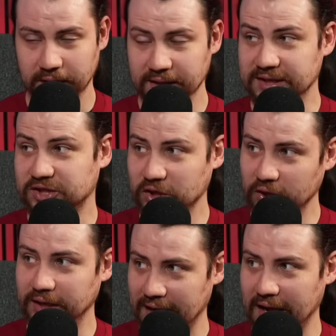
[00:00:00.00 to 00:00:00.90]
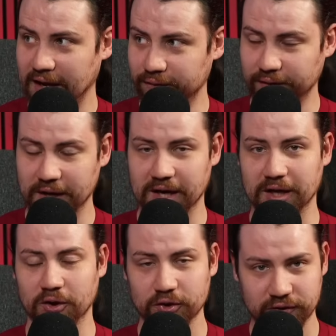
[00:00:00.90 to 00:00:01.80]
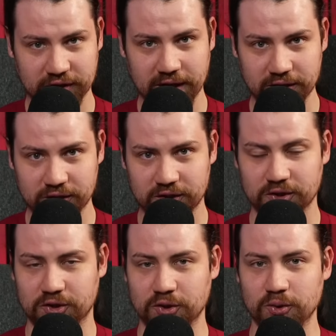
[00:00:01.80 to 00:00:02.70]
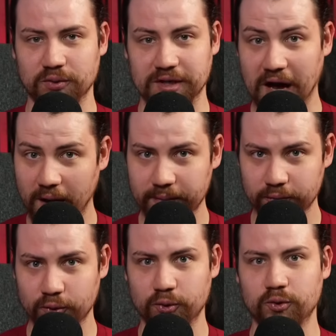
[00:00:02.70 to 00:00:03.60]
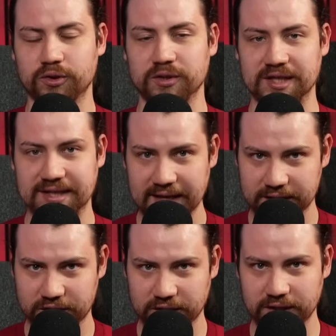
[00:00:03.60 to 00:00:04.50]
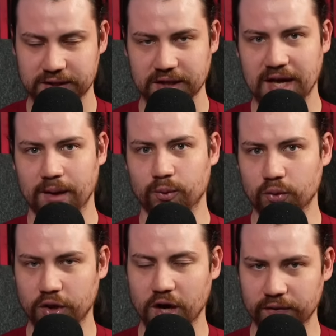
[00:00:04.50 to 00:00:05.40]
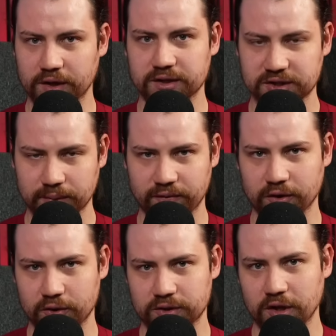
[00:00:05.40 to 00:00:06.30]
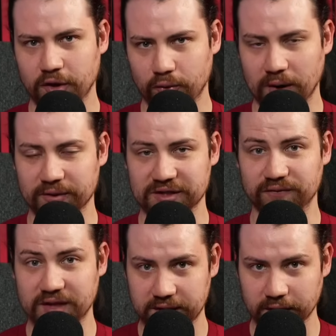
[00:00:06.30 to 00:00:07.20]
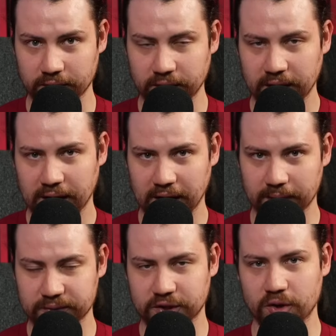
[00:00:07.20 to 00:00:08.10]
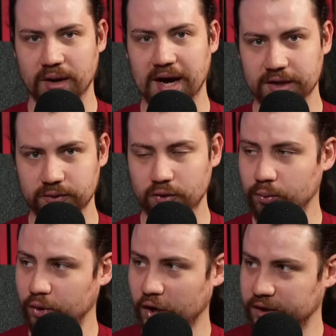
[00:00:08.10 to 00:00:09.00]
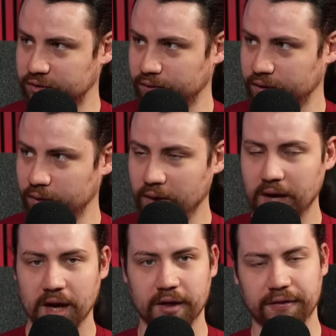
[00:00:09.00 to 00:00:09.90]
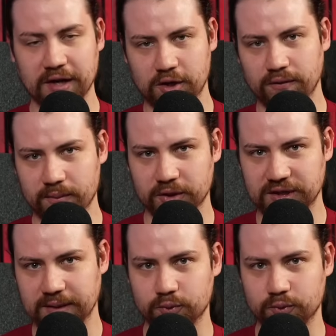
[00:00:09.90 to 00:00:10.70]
They certainly have. Lots of changes to the army rule, to the data sheets, and we will cover some of those throughout this video. So as with a normal codex review, thank you very much to Games